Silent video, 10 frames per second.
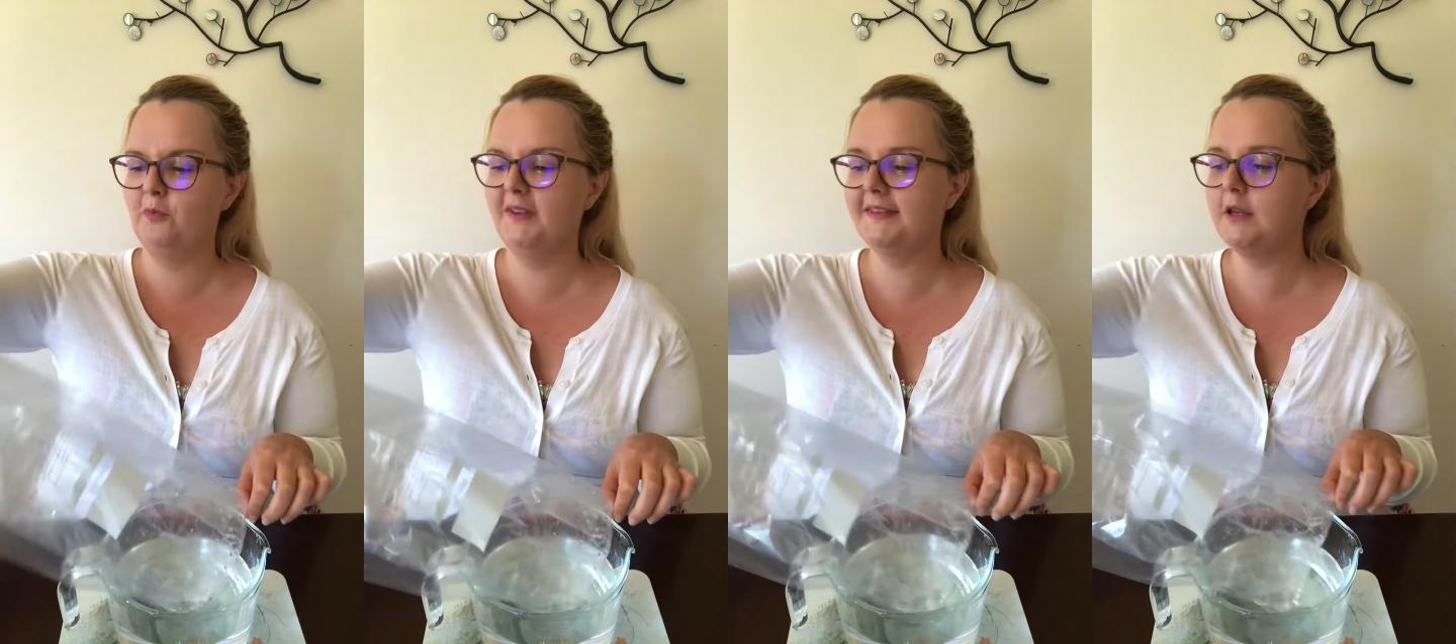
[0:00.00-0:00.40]

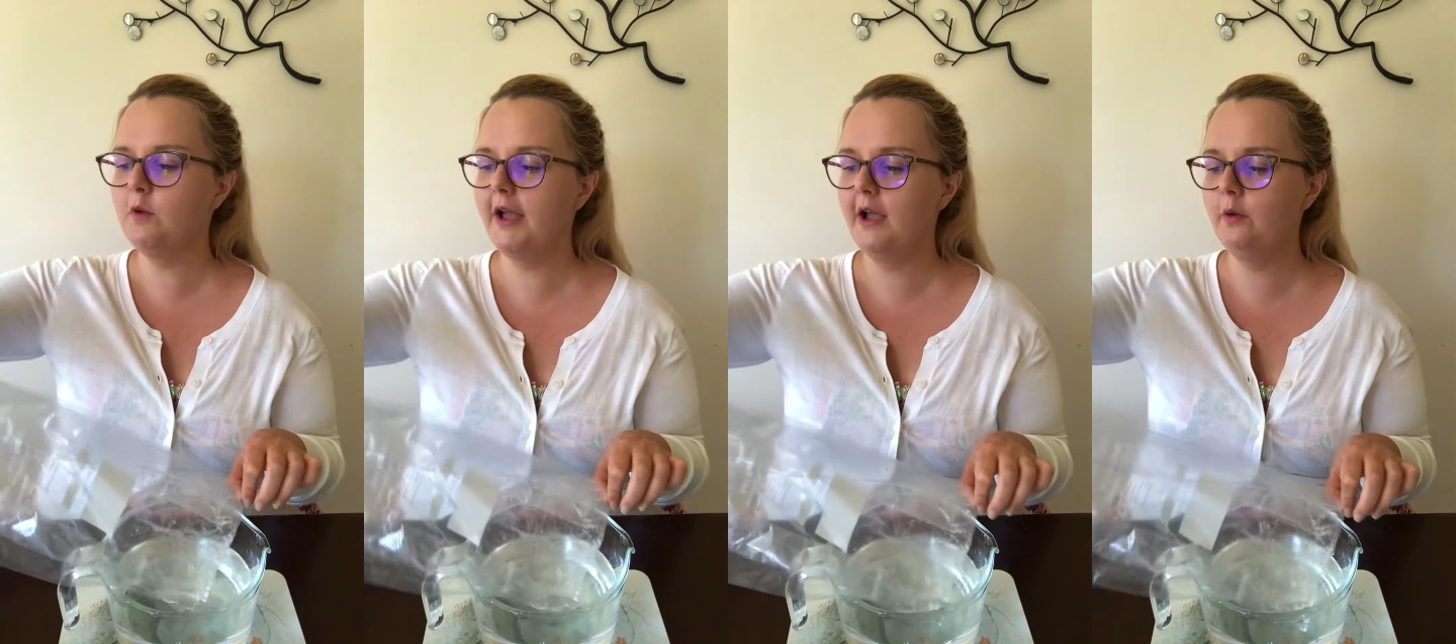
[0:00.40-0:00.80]
but see
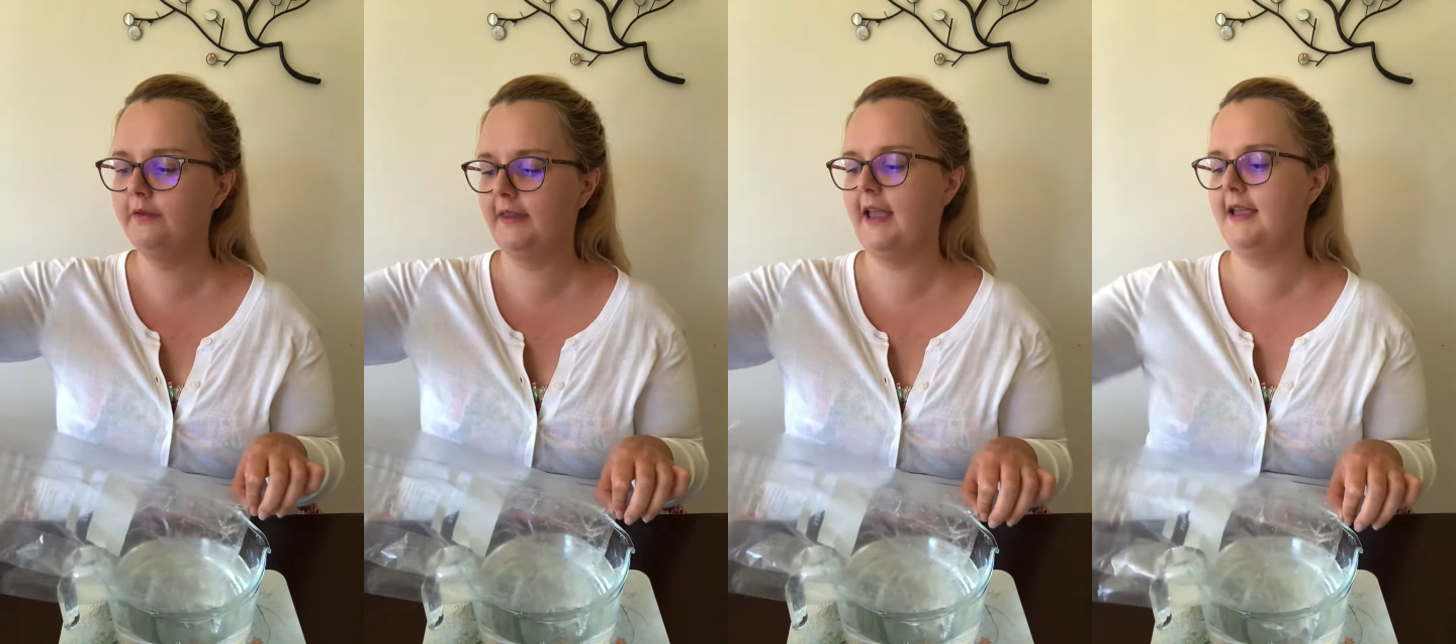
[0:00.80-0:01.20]
what else
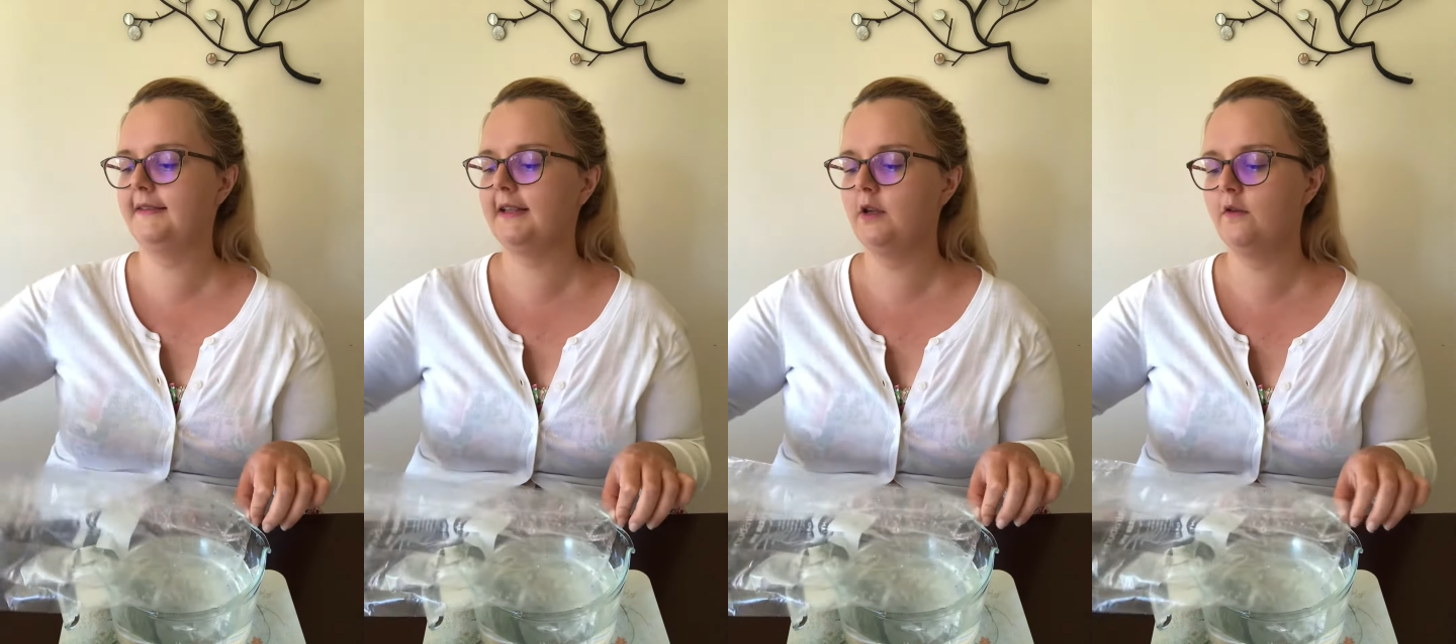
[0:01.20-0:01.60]
there
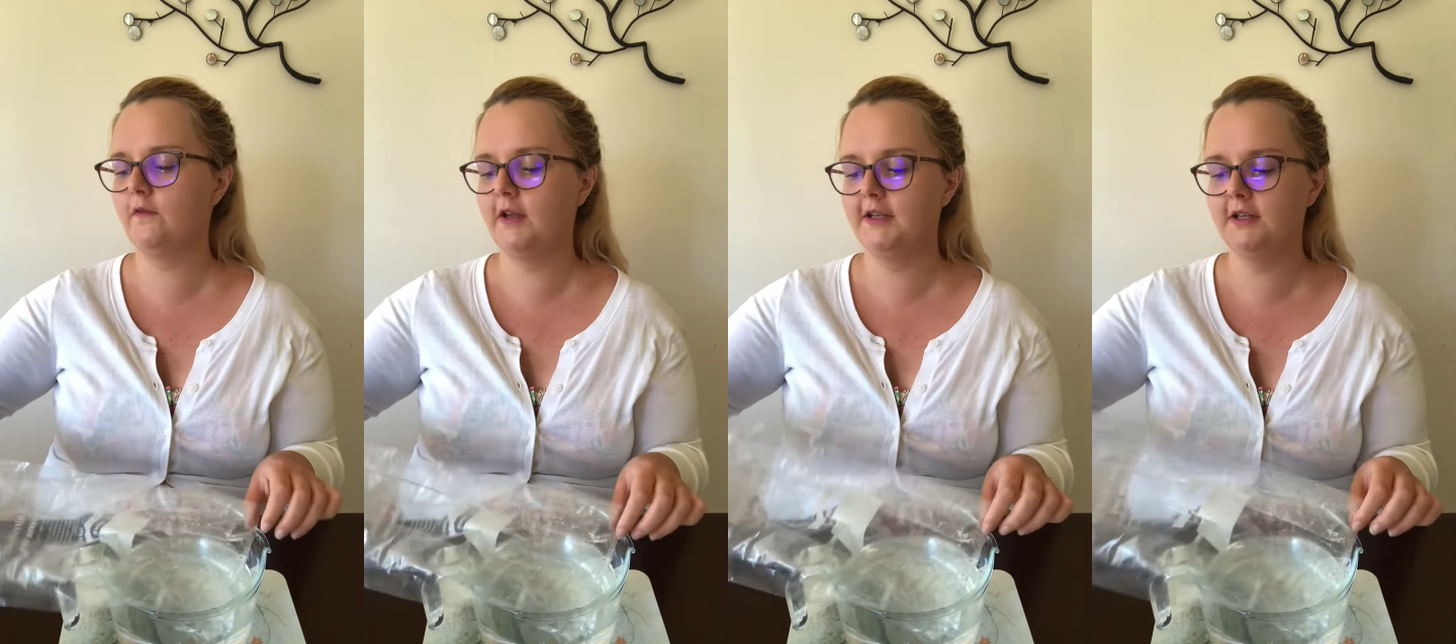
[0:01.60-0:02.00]
is that you could
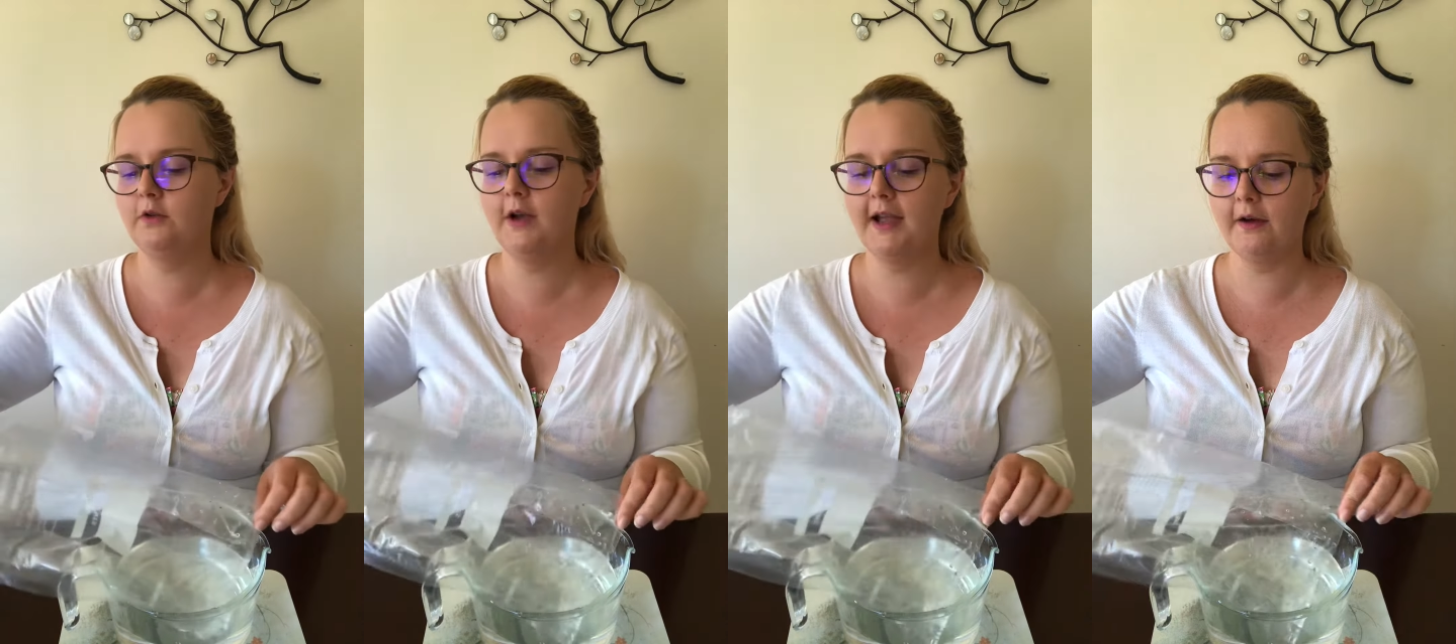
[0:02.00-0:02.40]
find in
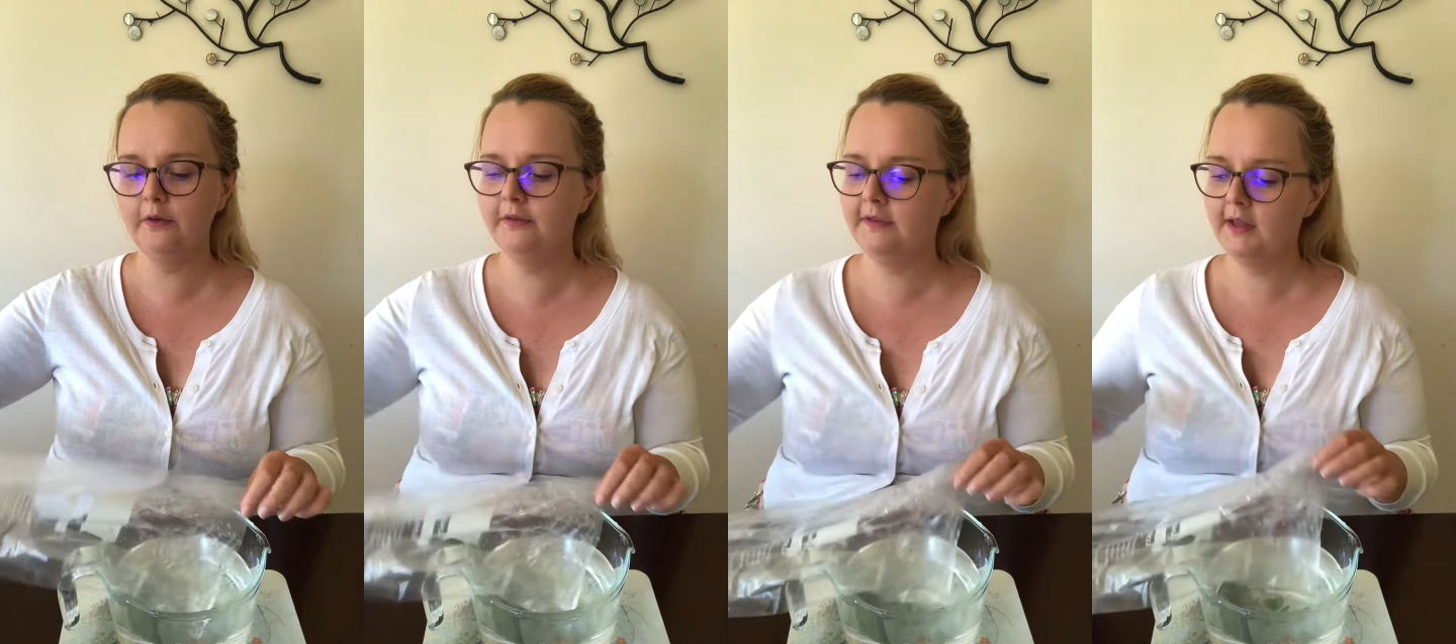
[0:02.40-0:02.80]
your
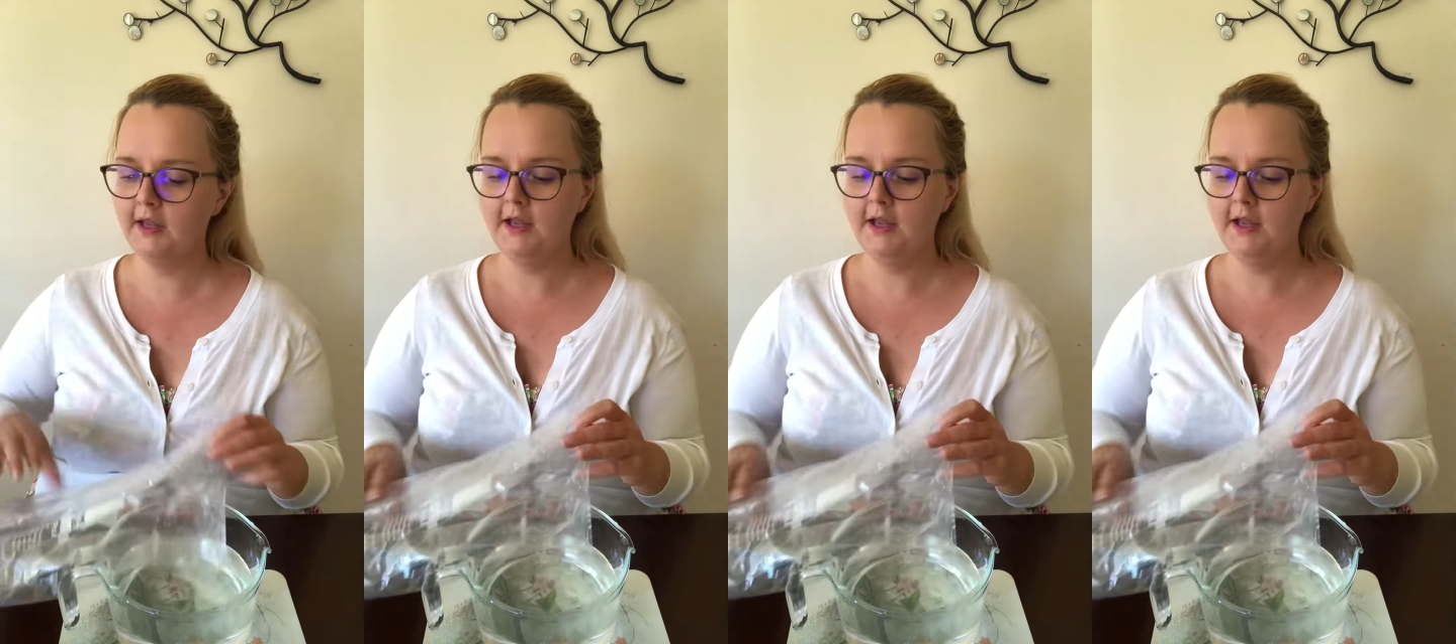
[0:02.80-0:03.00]
house.